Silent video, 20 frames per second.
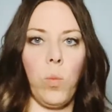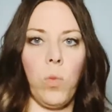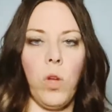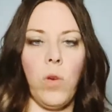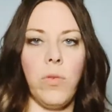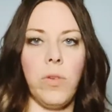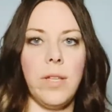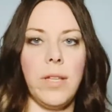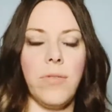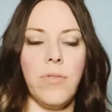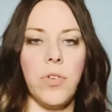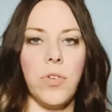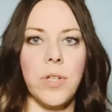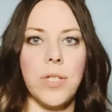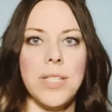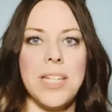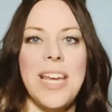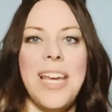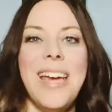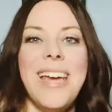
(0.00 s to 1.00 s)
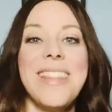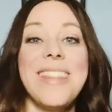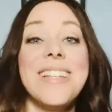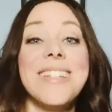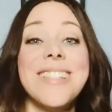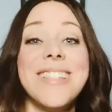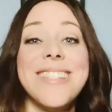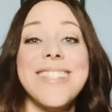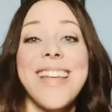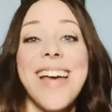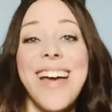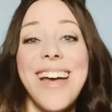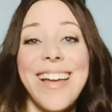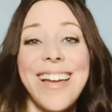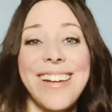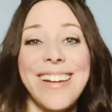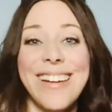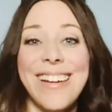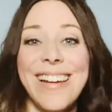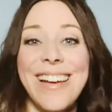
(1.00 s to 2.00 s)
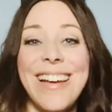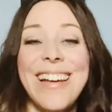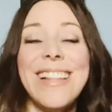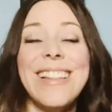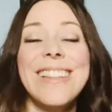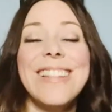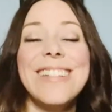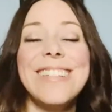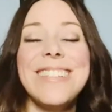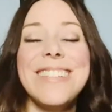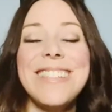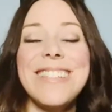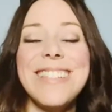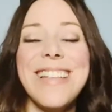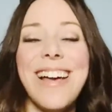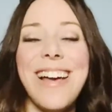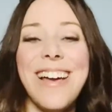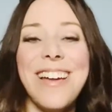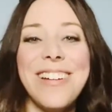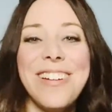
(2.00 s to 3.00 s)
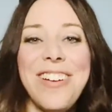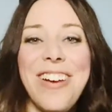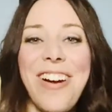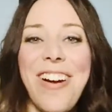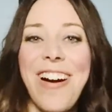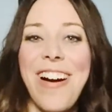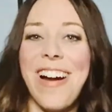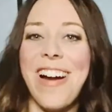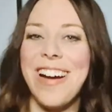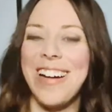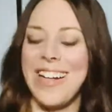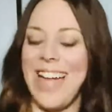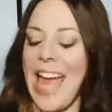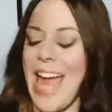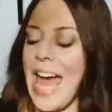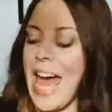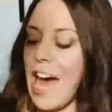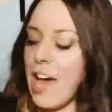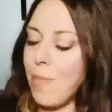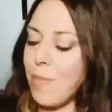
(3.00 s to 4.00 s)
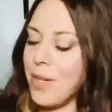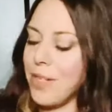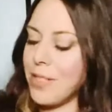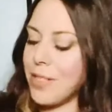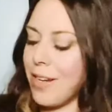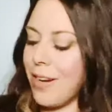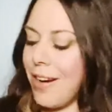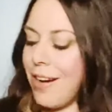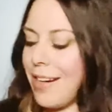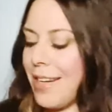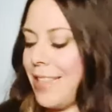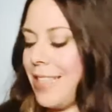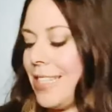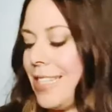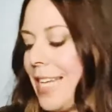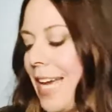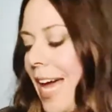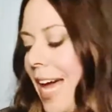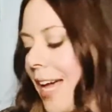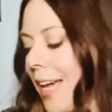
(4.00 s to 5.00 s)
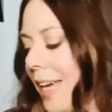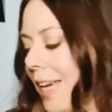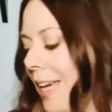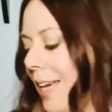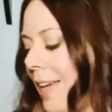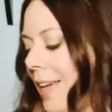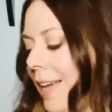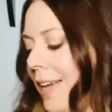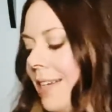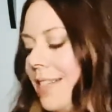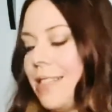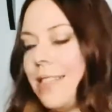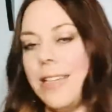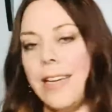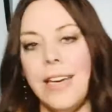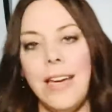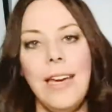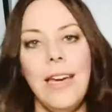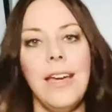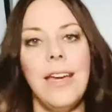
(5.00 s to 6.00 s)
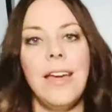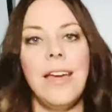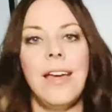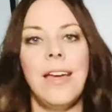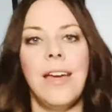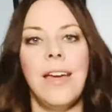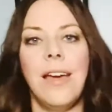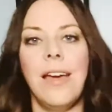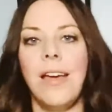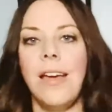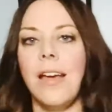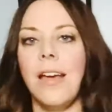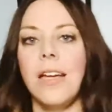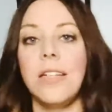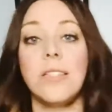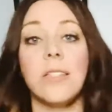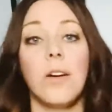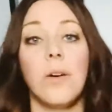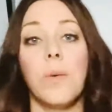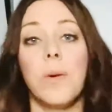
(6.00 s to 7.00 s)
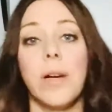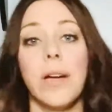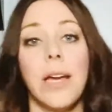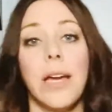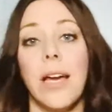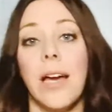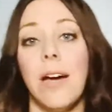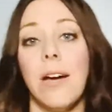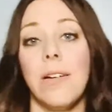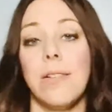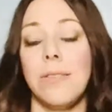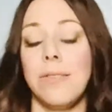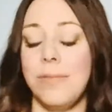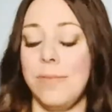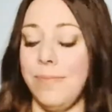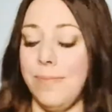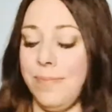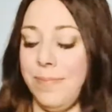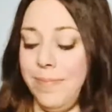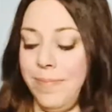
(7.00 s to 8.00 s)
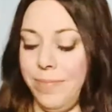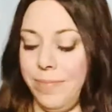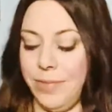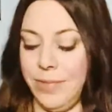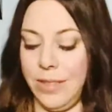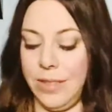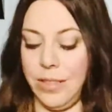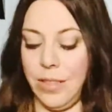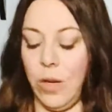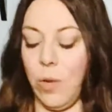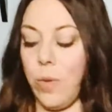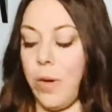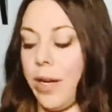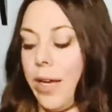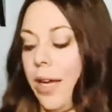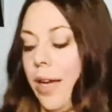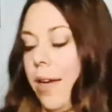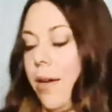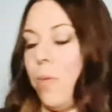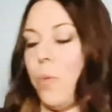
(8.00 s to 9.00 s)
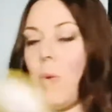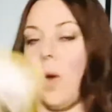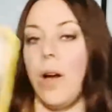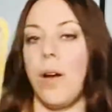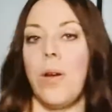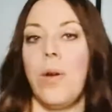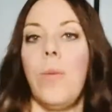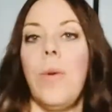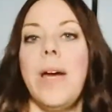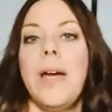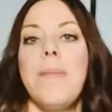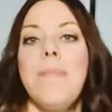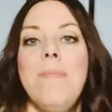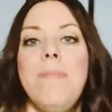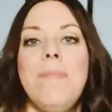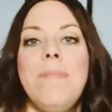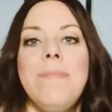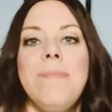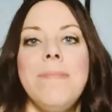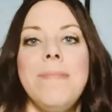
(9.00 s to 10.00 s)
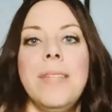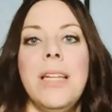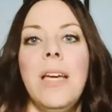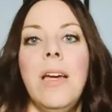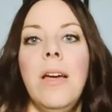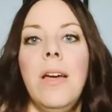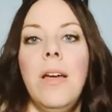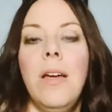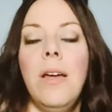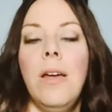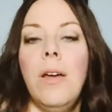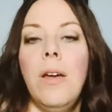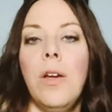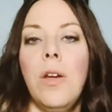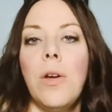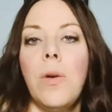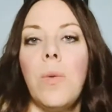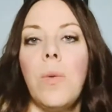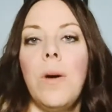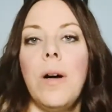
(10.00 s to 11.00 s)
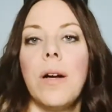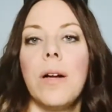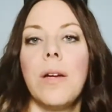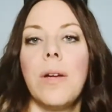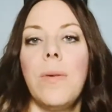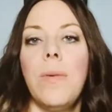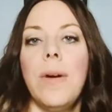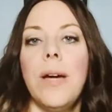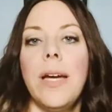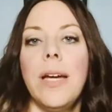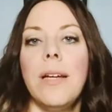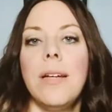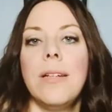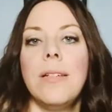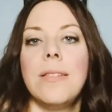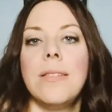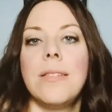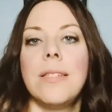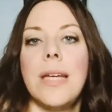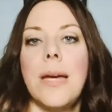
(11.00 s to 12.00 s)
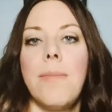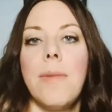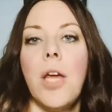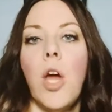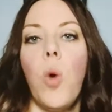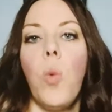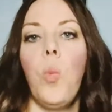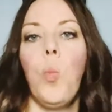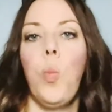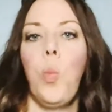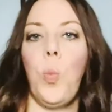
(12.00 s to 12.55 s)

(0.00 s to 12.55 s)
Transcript: Hopefully that focused. The sun card, happiest card in the deck. See, it's all working out. It's all working out. Walking away. You're walking away. It's time to go.